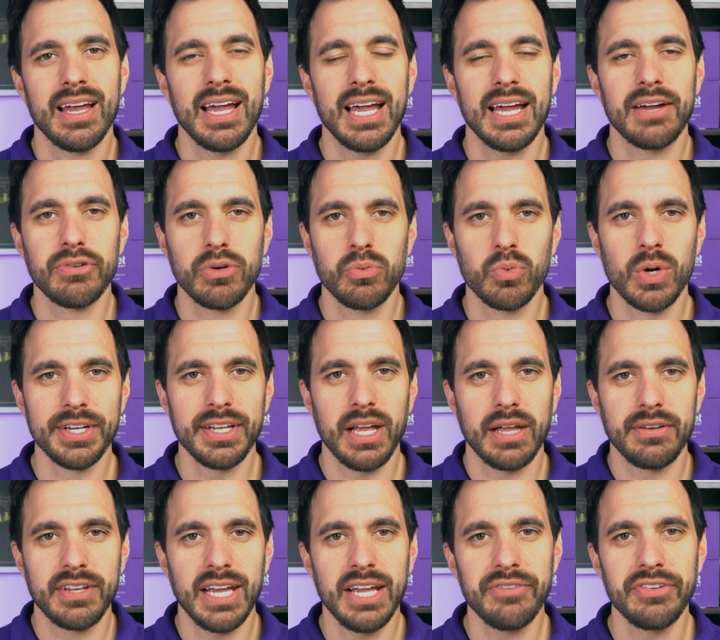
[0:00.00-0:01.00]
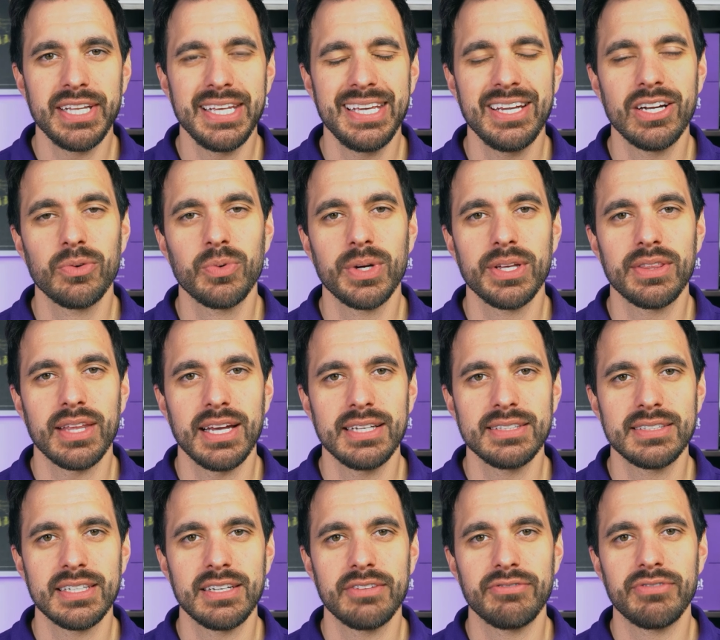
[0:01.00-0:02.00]
Hey everyone, David here with
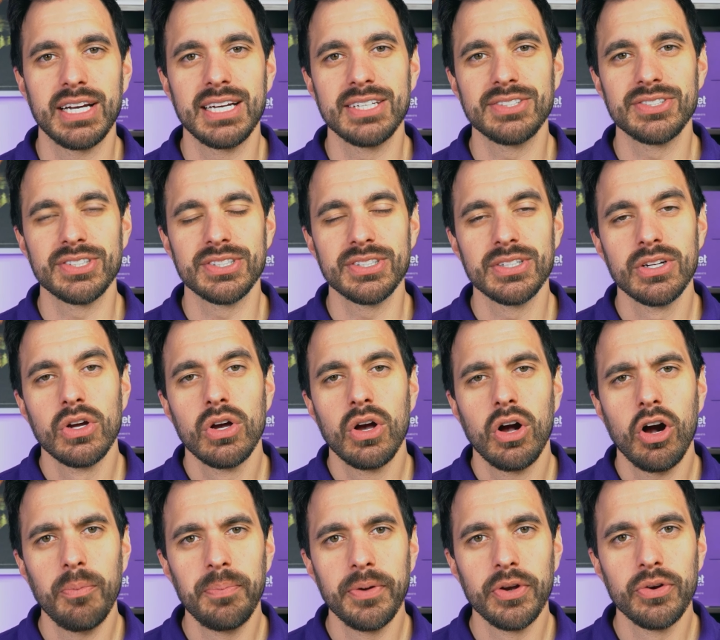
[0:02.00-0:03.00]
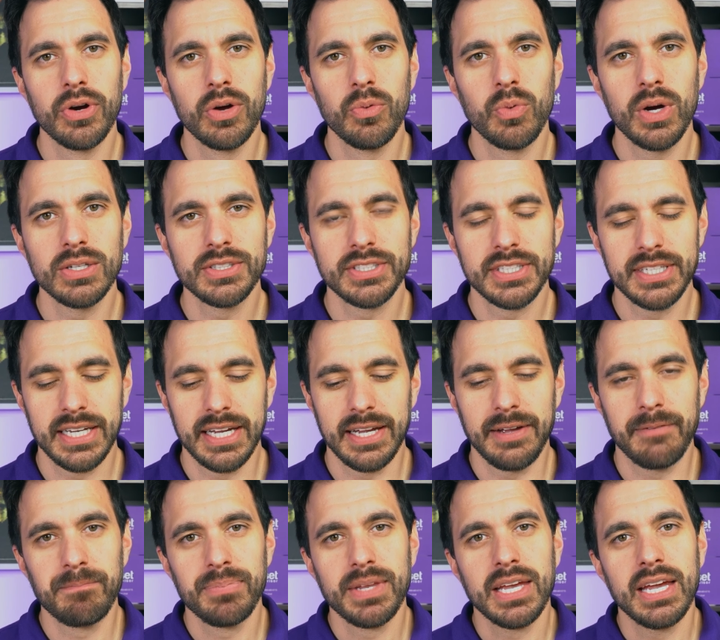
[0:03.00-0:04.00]
Headset Advisor. Hope you're doing well
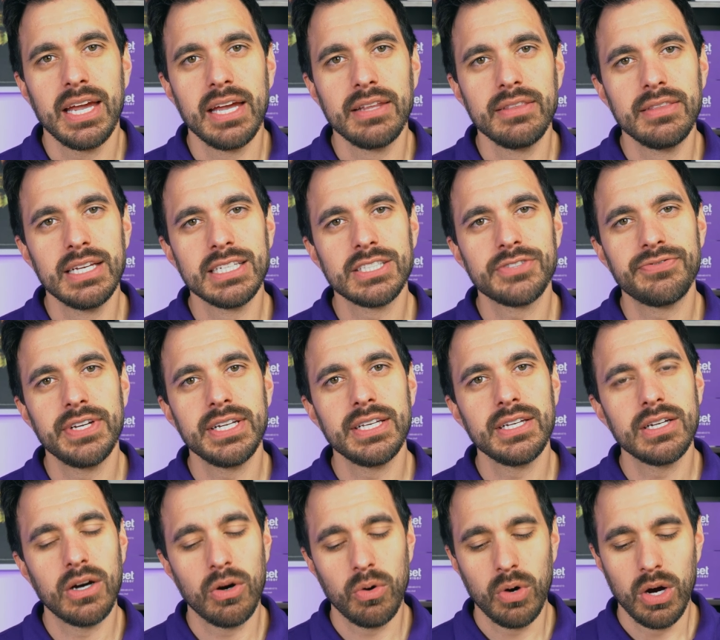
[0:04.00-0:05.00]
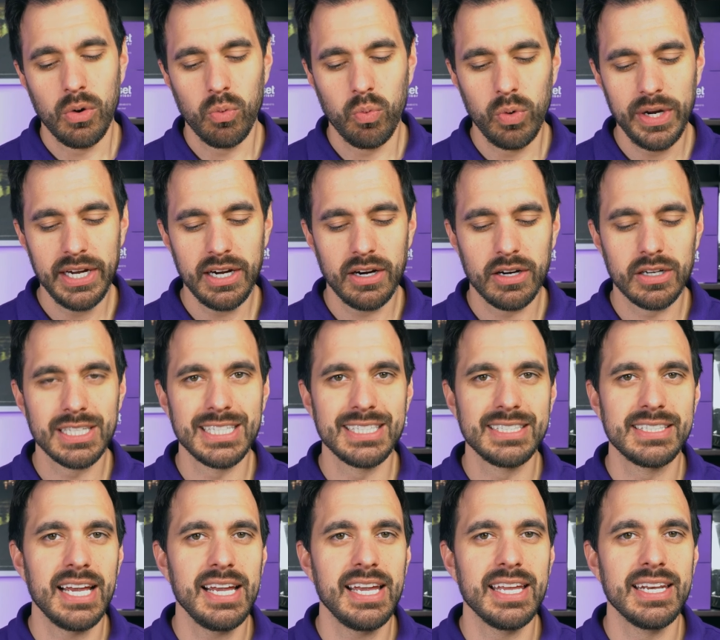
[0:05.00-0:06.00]
today. In this video, we are going
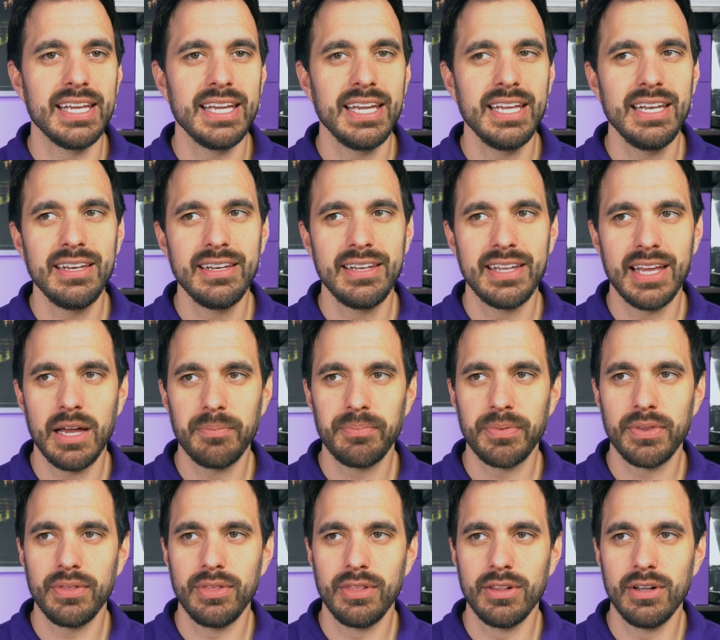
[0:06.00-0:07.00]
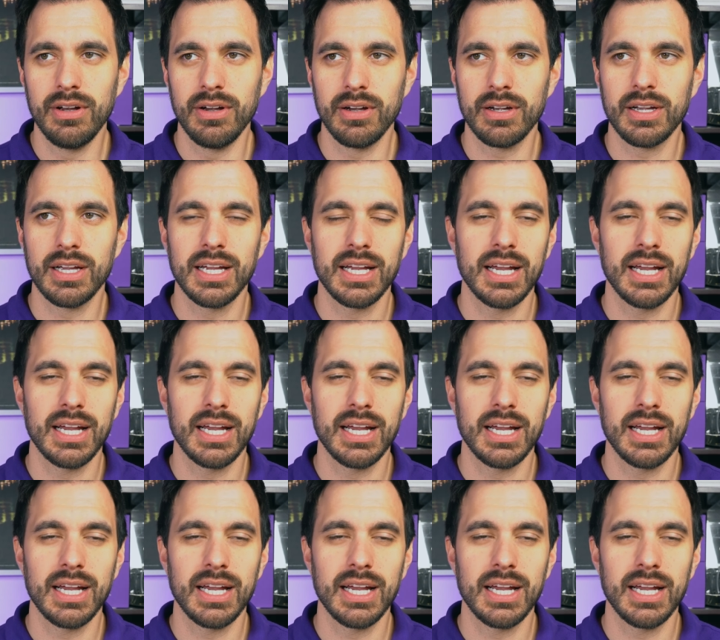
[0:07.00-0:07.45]
to take an in-depth look